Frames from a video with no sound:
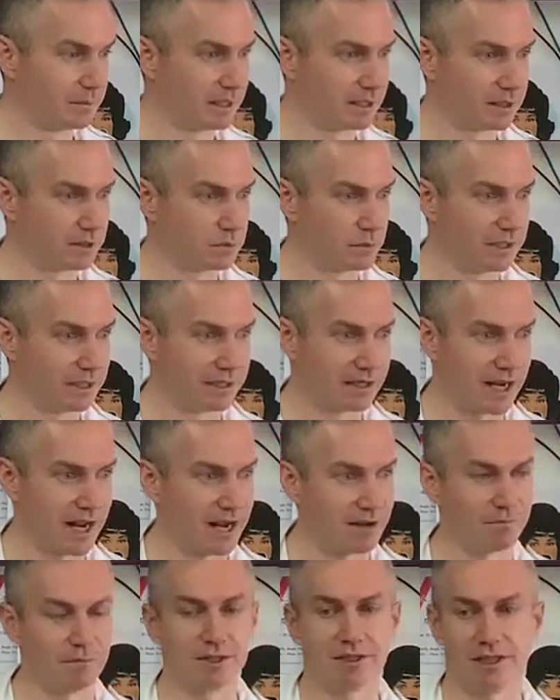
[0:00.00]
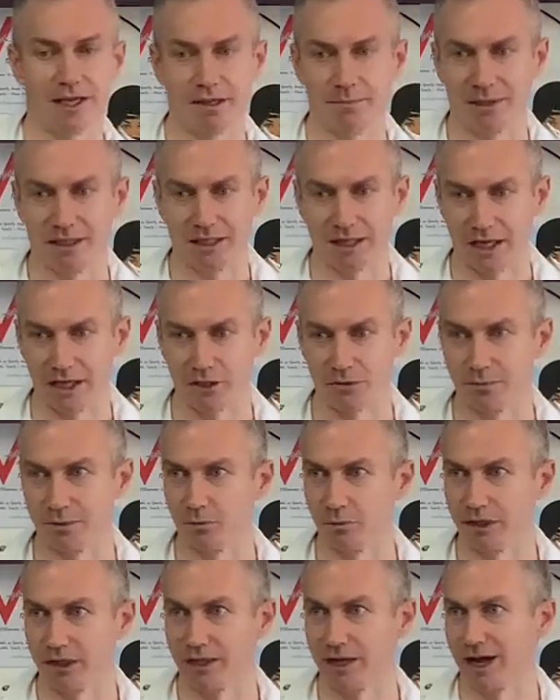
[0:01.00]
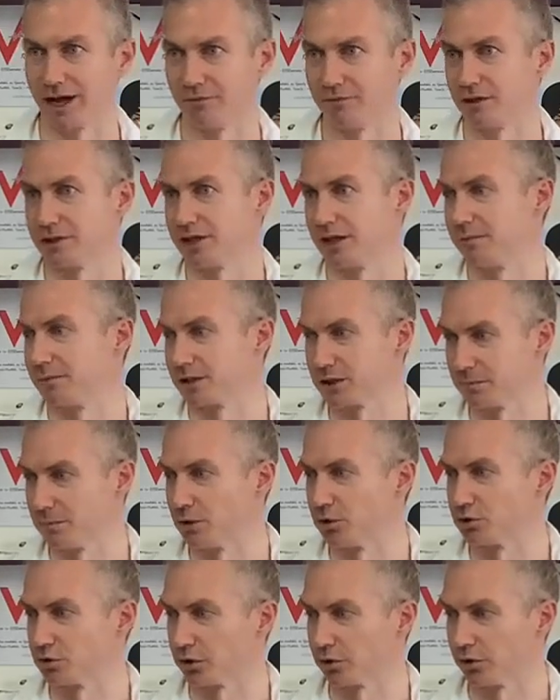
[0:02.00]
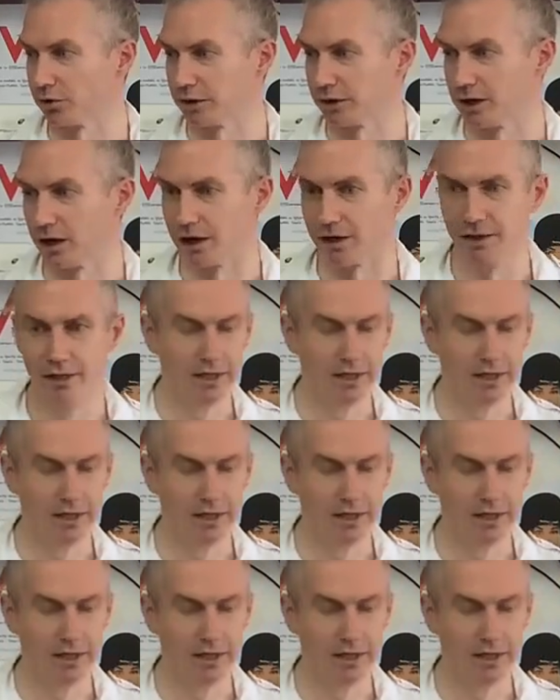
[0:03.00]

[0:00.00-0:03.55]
because we didn't have the same engagement, we didn't have the same exposure early on.